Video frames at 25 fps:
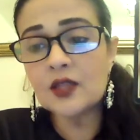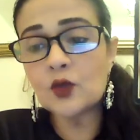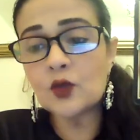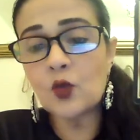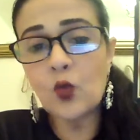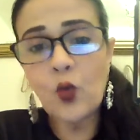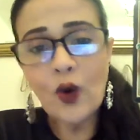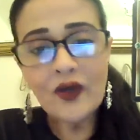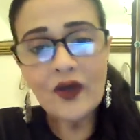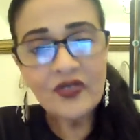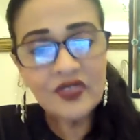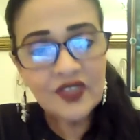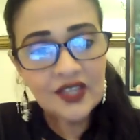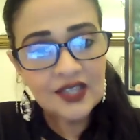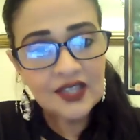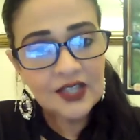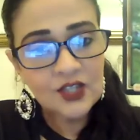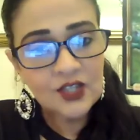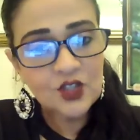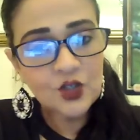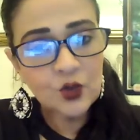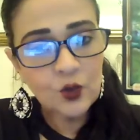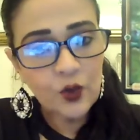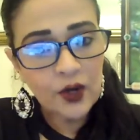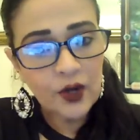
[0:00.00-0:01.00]
one thing
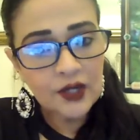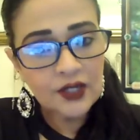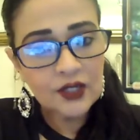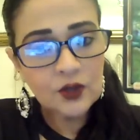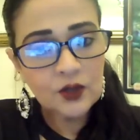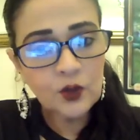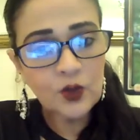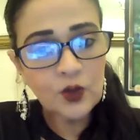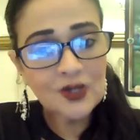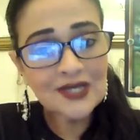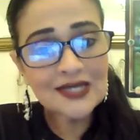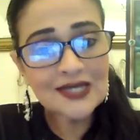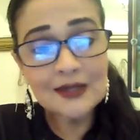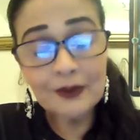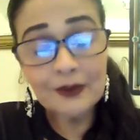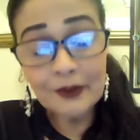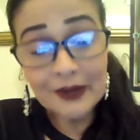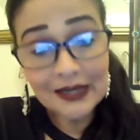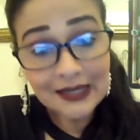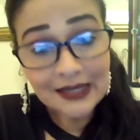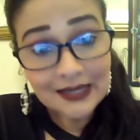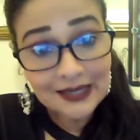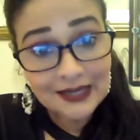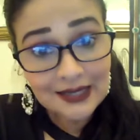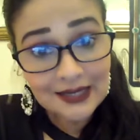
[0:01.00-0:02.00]
that you wanted was
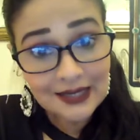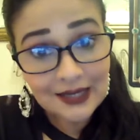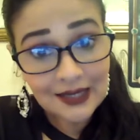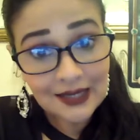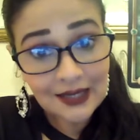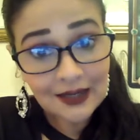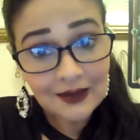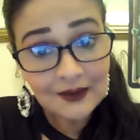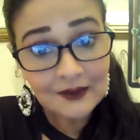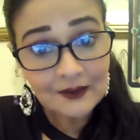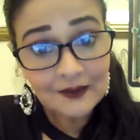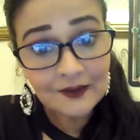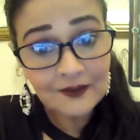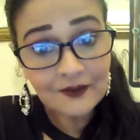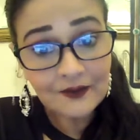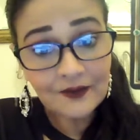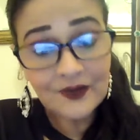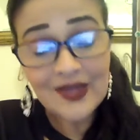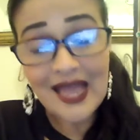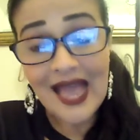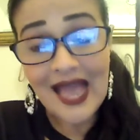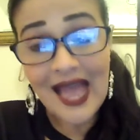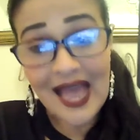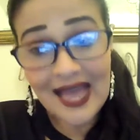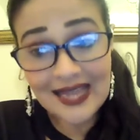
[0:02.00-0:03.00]
stability
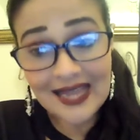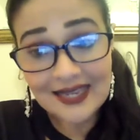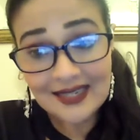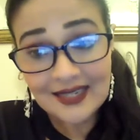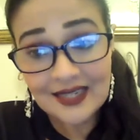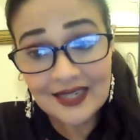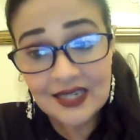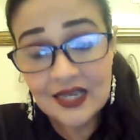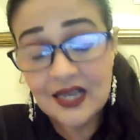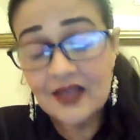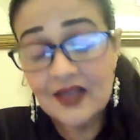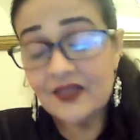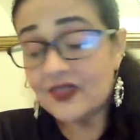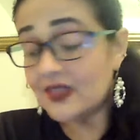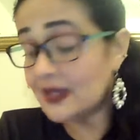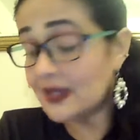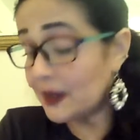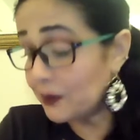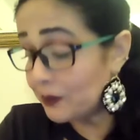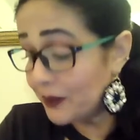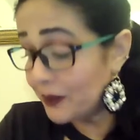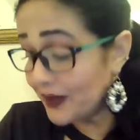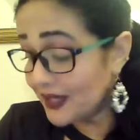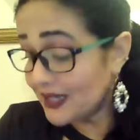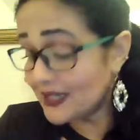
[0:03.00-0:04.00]
and the
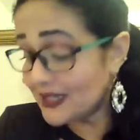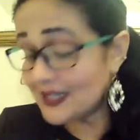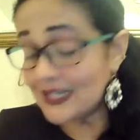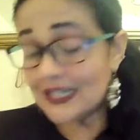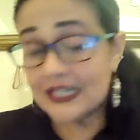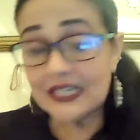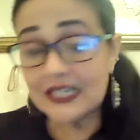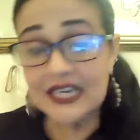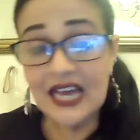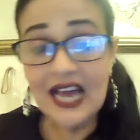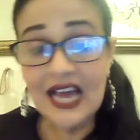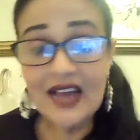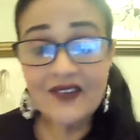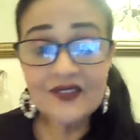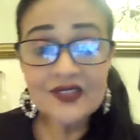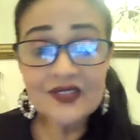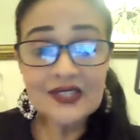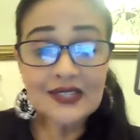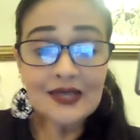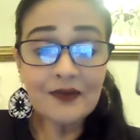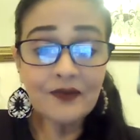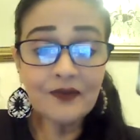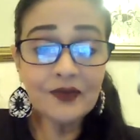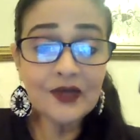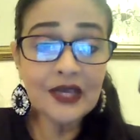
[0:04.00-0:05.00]
ability to have
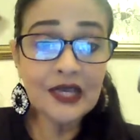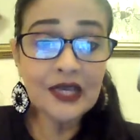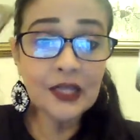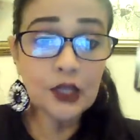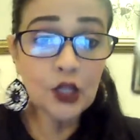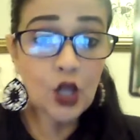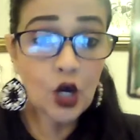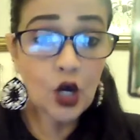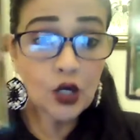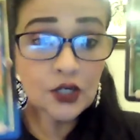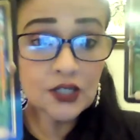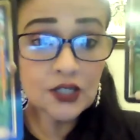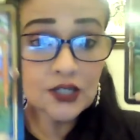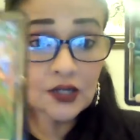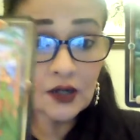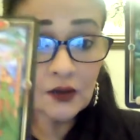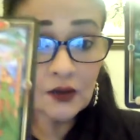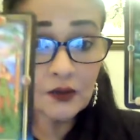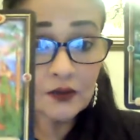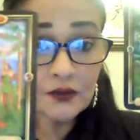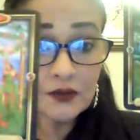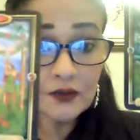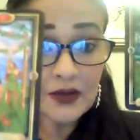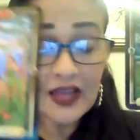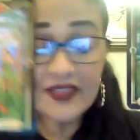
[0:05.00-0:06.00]
something long
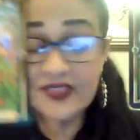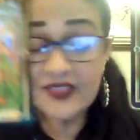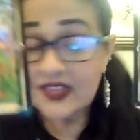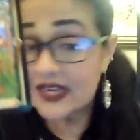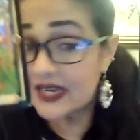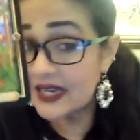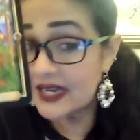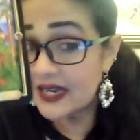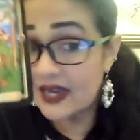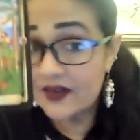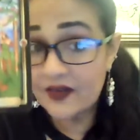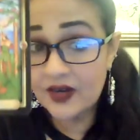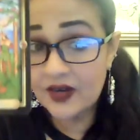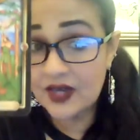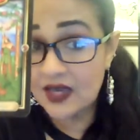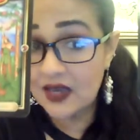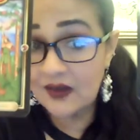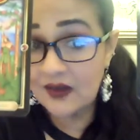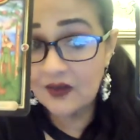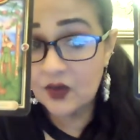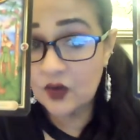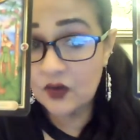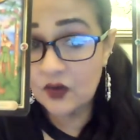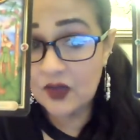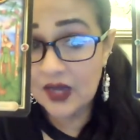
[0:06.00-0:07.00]
term. And they never
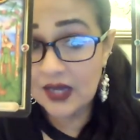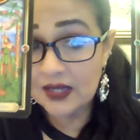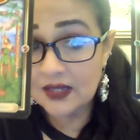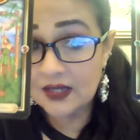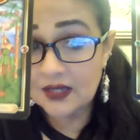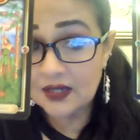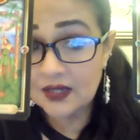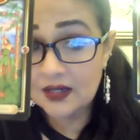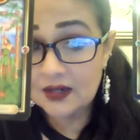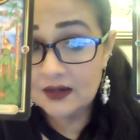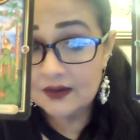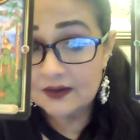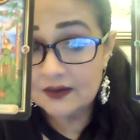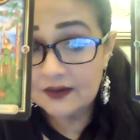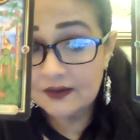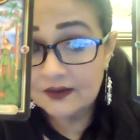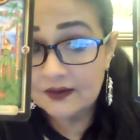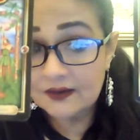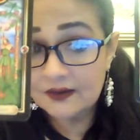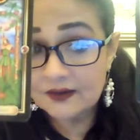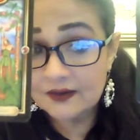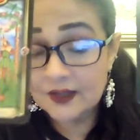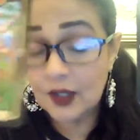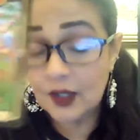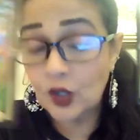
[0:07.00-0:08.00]
gave you that.
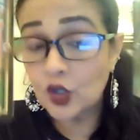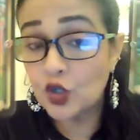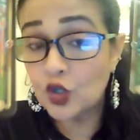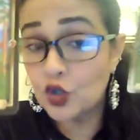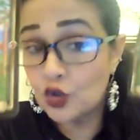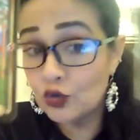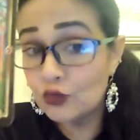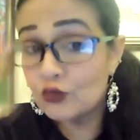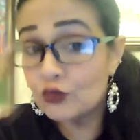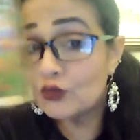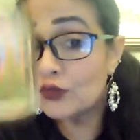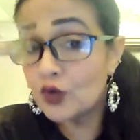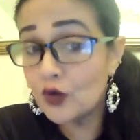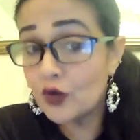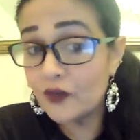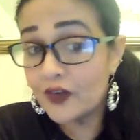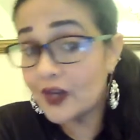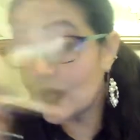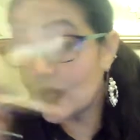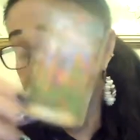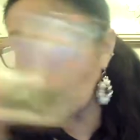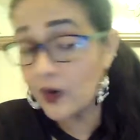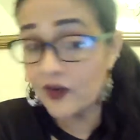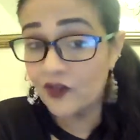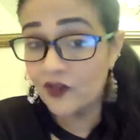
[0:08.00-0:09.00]
Now you
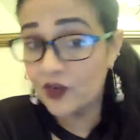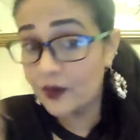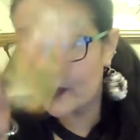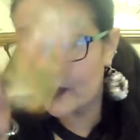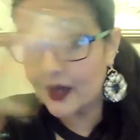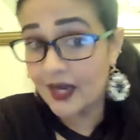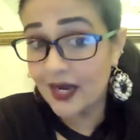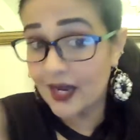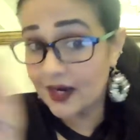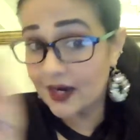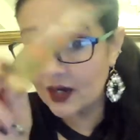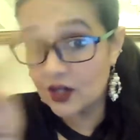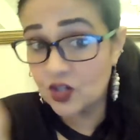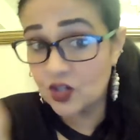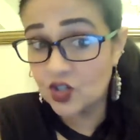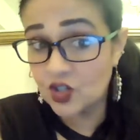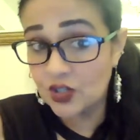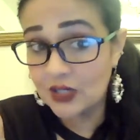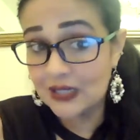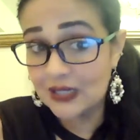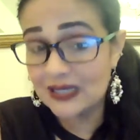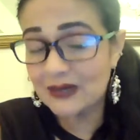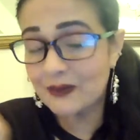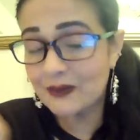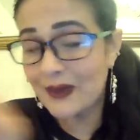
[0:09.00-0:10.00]
moving away from that
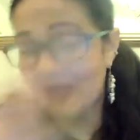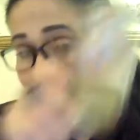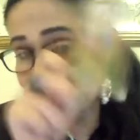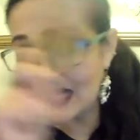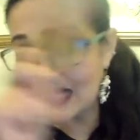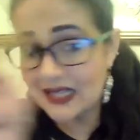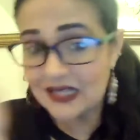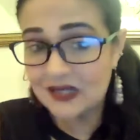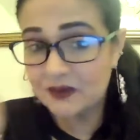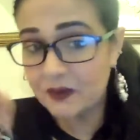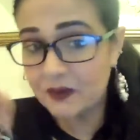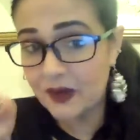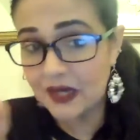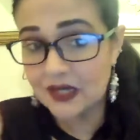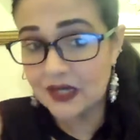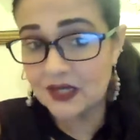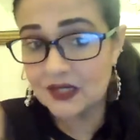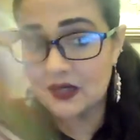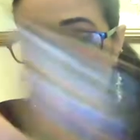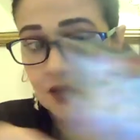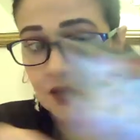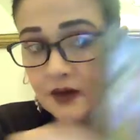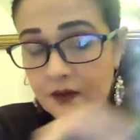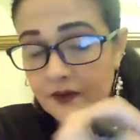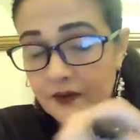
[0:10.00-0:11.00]
energy is making
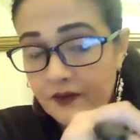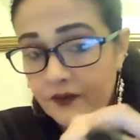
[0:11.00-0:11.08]
space